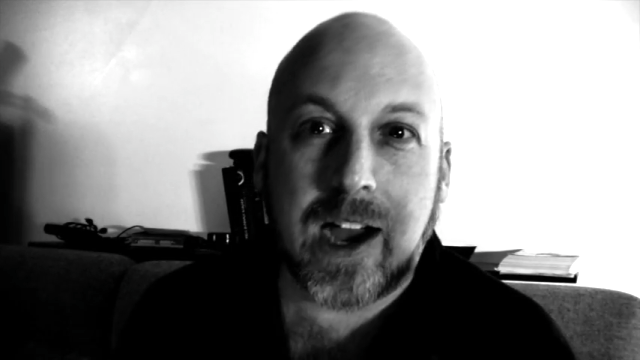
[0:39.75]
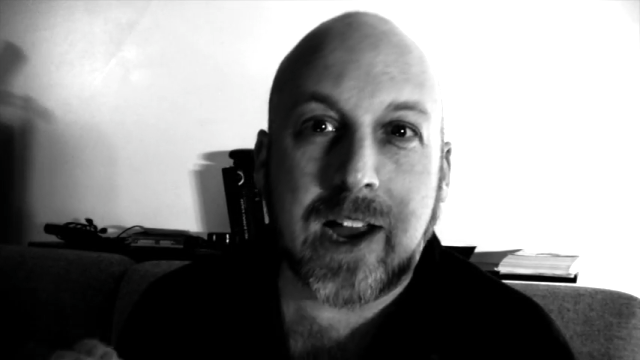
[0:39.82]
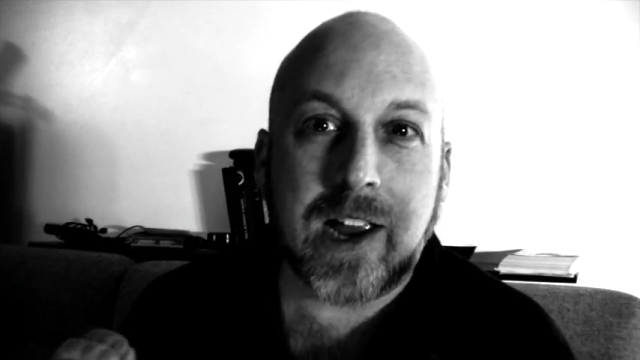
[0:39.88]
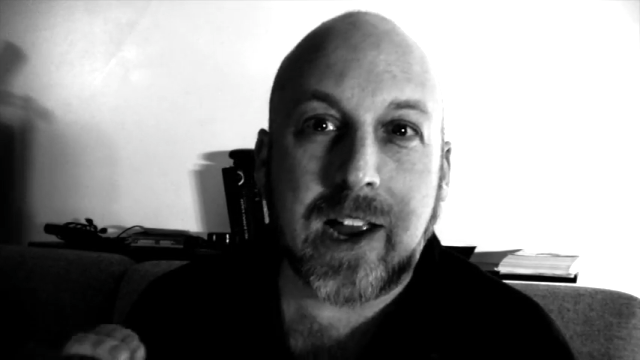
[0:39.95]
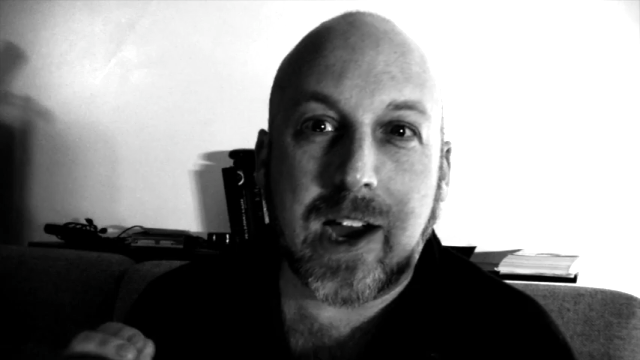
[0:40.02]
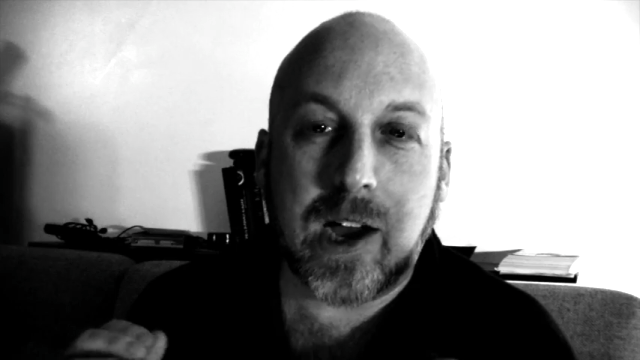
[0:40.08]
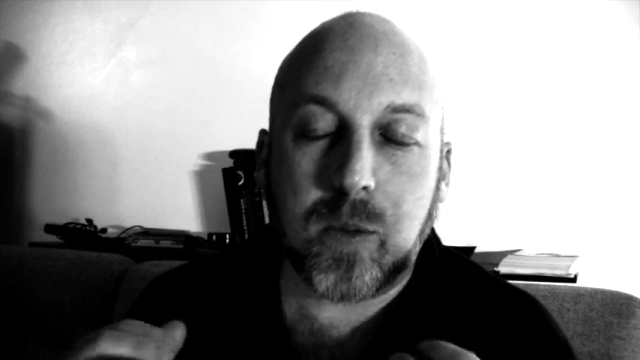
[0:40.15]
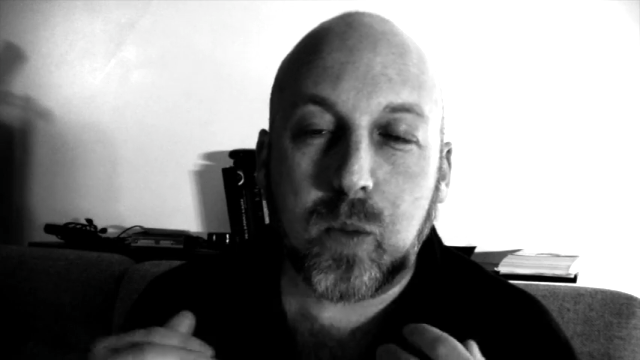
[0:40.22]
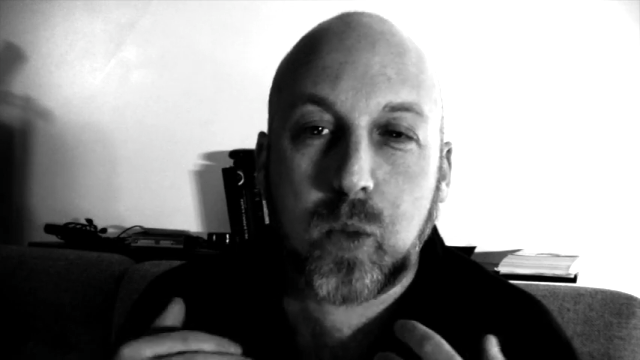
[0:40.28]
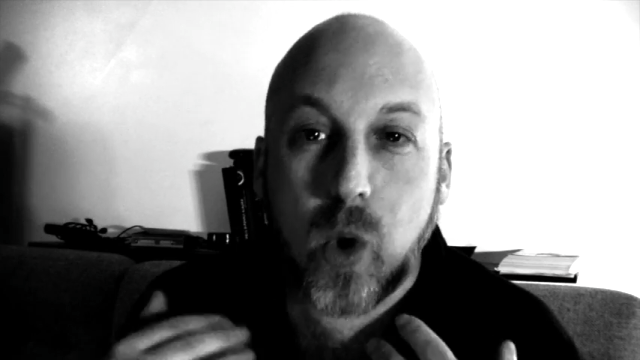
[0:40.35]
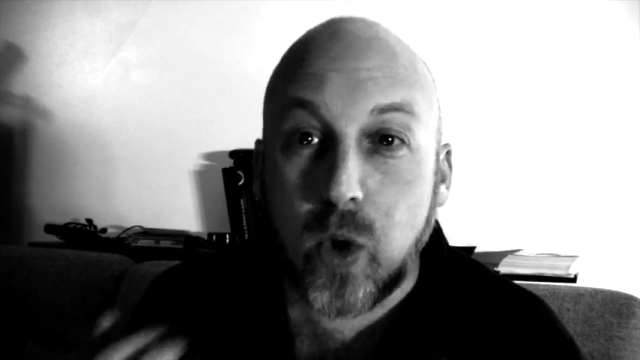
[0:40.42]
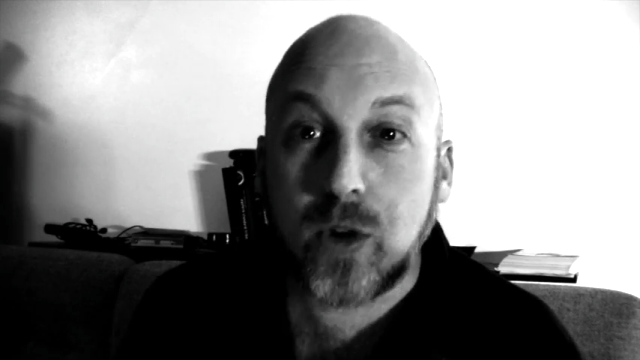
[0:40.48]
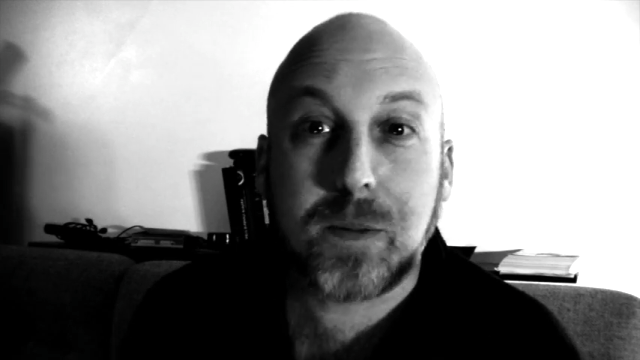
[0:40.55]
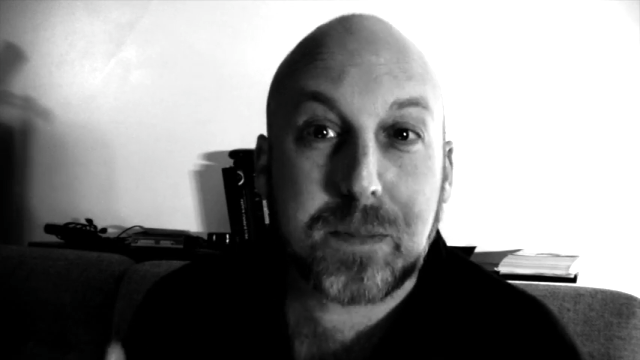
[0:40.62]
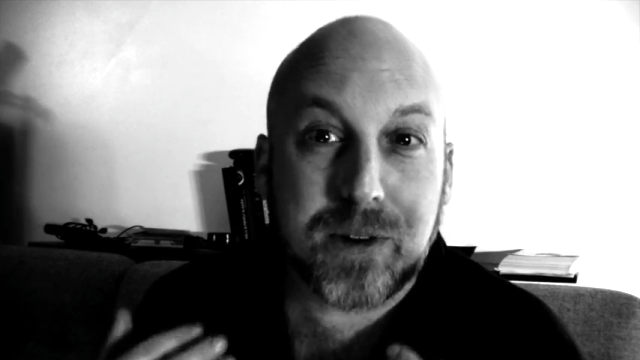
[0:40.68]
I
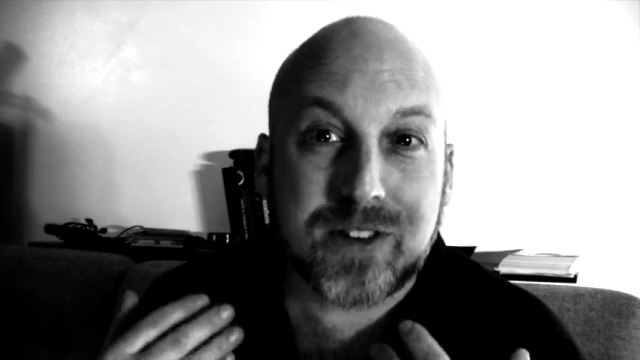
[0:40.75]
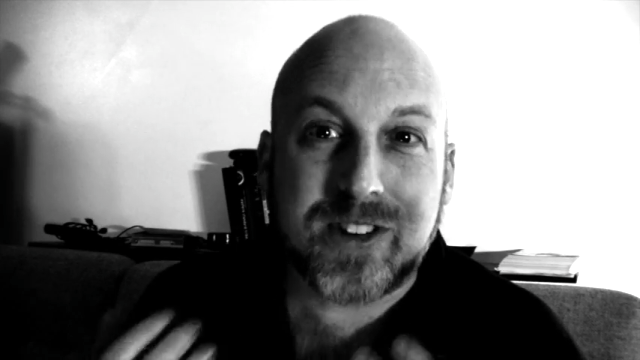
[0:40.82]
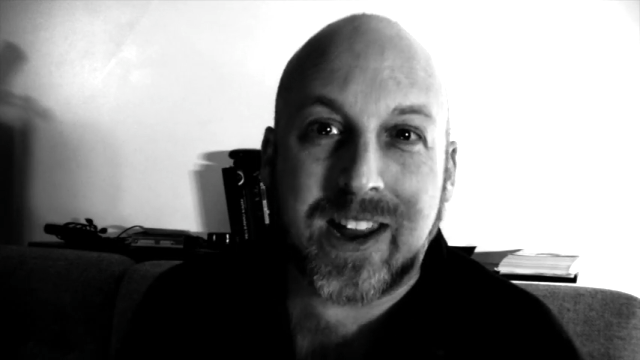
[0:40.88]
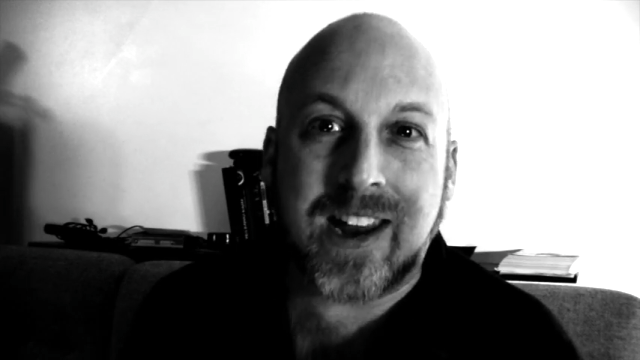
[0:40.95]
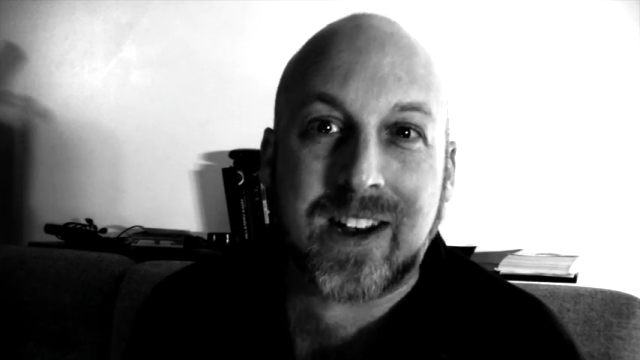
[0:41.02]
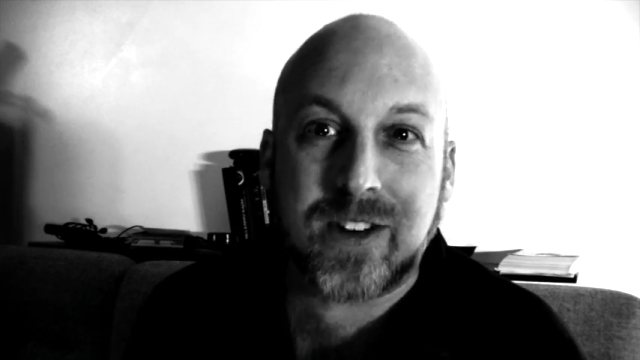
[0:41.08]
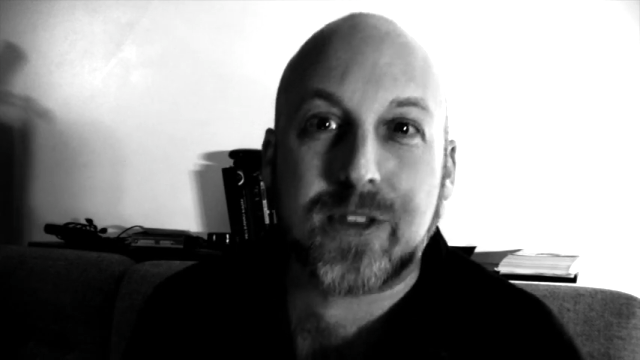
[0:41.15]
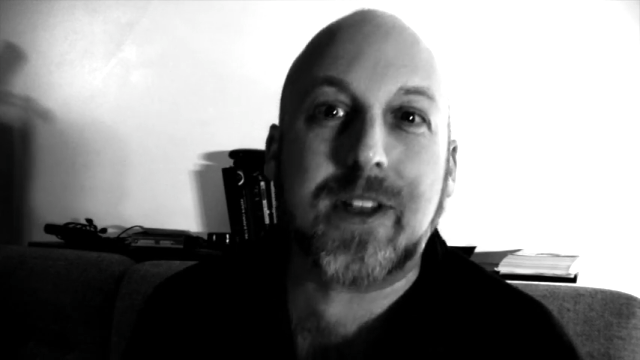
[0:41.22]
won't pretend